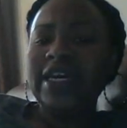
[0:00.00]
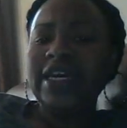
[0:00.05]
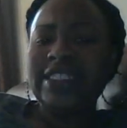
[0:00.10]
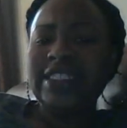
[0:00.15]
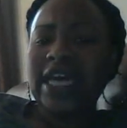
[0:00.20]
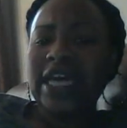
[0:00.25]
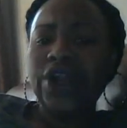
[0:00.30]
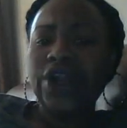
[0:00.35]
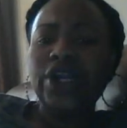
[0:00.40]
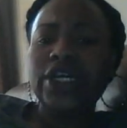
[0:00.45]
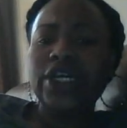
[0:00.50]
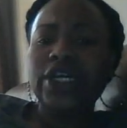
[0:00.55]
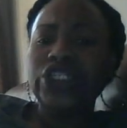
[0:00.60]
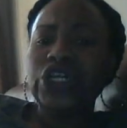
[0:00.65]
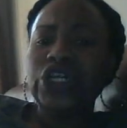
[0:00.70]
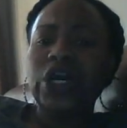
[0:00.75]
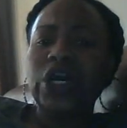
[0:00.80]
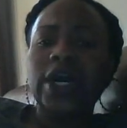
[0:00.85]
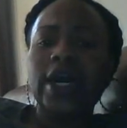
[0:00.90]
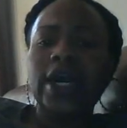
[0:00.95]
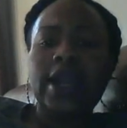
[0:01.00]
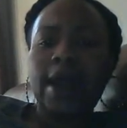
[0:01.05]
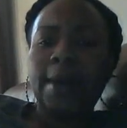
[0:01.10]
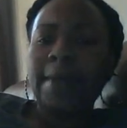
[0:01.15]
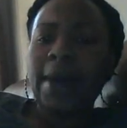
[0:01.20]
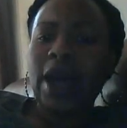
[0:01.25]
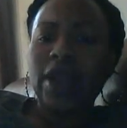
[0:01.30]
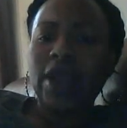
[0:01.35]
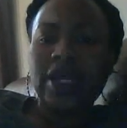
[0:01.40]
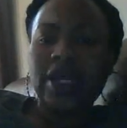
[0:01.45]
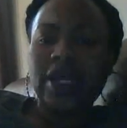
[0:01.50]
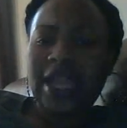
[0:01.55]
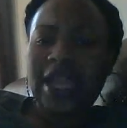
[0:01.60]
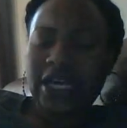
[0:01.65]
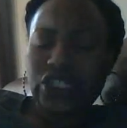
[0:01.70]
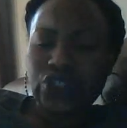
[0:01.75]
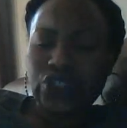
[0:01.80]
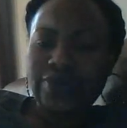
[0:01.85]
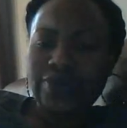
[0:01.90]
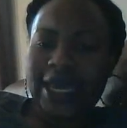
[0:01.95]
container is gone, and I bought it
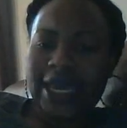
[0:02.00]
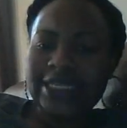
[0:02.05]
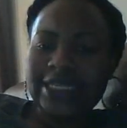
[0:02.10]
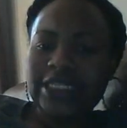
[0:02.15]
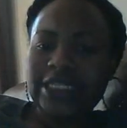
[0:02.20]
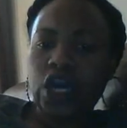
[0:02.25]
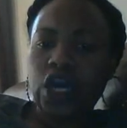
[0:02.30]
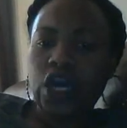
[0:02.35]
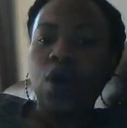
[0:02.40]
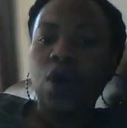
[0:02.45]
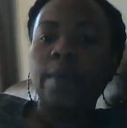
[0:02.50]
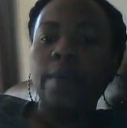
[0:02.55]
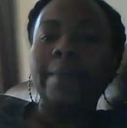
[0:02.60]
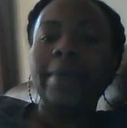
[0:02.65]
like 2 days ago.